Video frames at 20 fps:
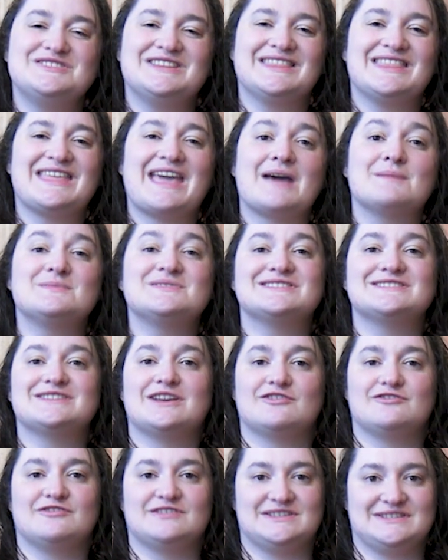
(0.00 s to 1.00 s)
using the
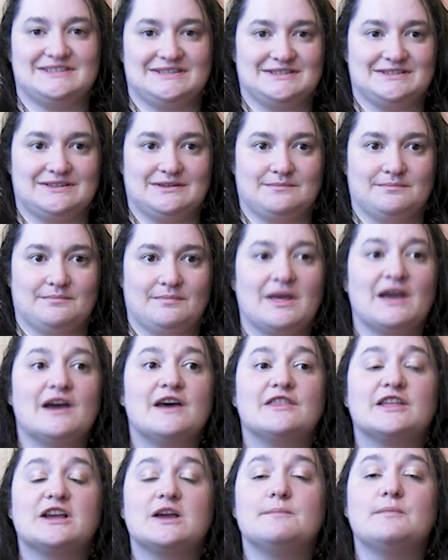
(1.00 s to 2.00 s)
M600 system,
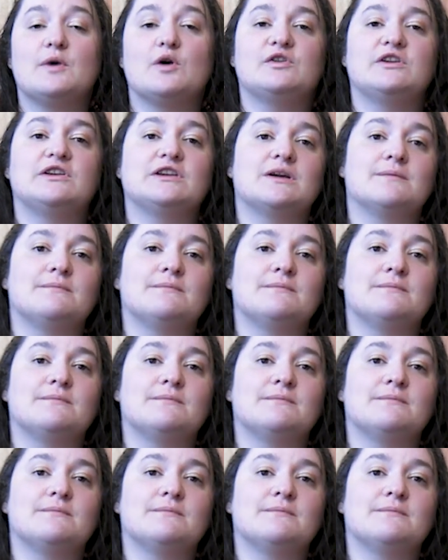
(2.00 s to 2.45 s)
the component